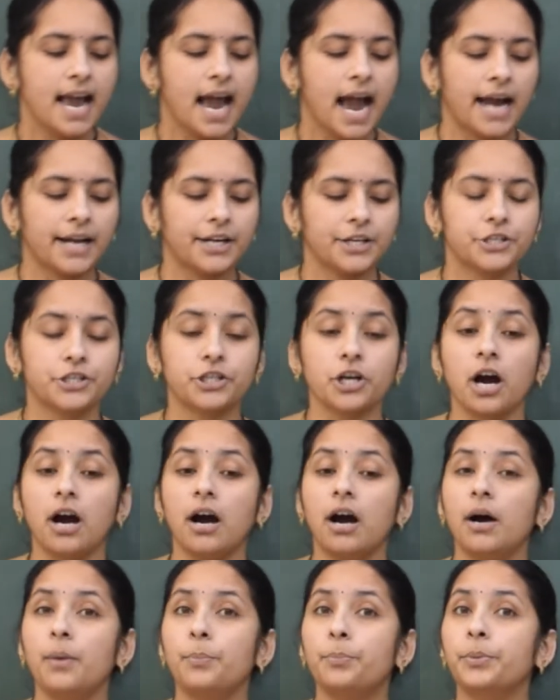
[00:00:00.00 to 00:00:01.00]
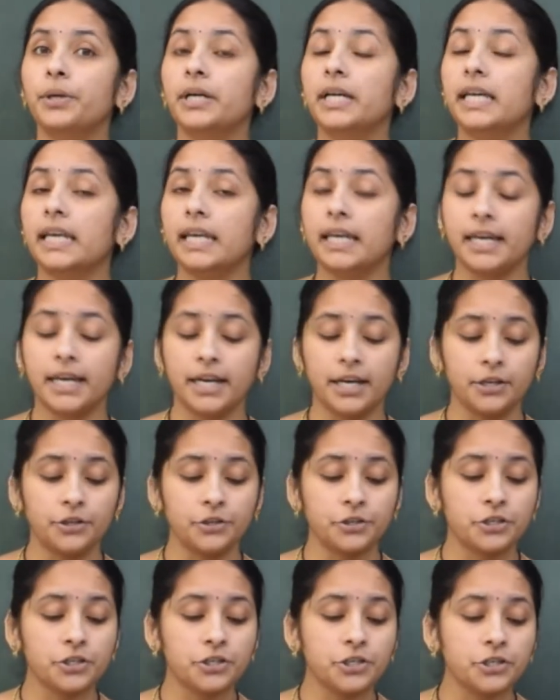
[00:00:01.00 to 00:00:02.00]
And sharp
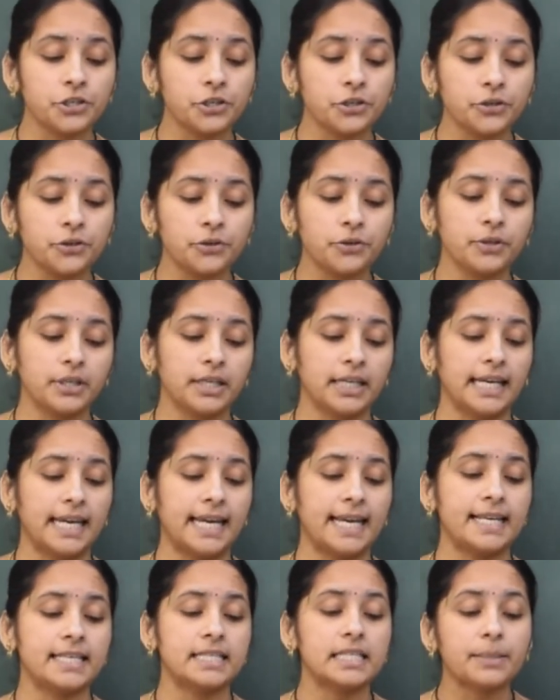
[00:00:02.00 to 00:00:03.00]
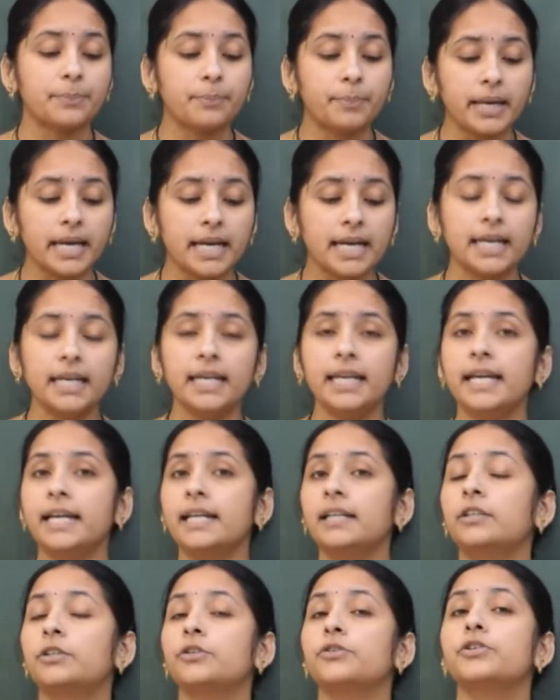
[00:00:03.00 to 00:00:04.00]
green shoot is
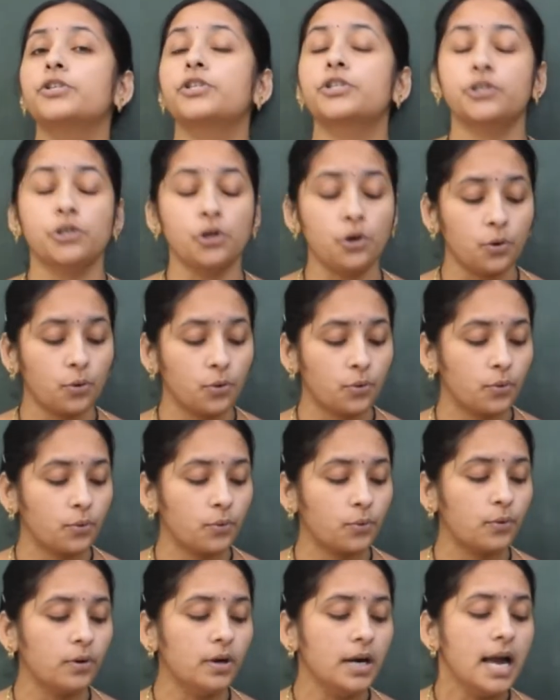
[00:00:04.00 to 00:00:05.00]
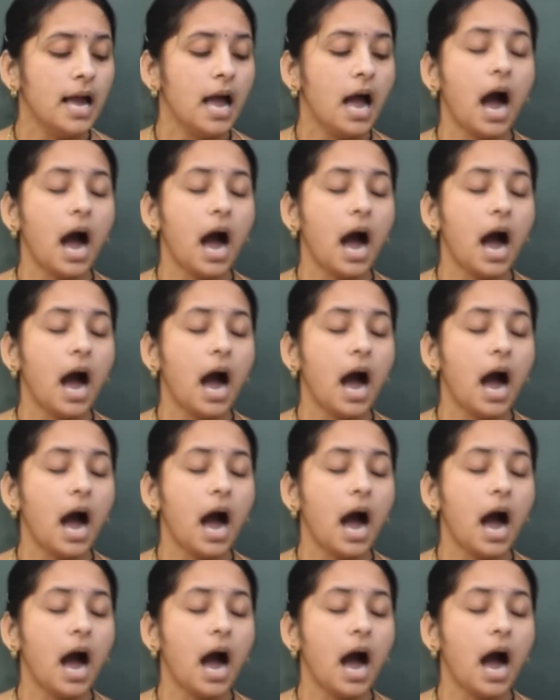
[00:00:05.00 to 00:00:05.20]
beginning to show.